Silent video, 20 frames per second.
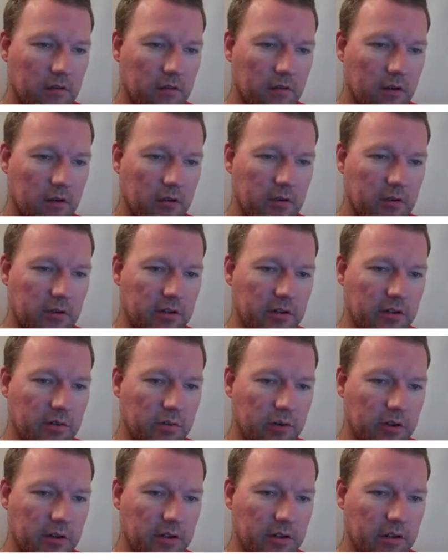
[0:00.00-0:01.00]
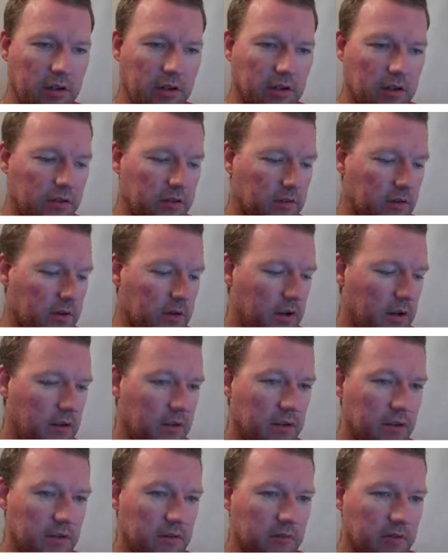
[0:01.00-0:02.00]
font 20. So all
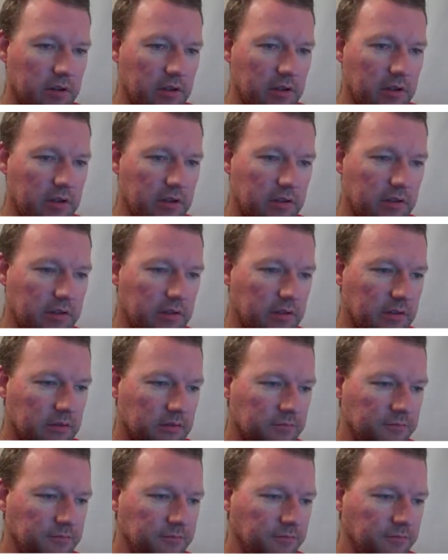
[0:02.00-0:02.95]
right, let's run this.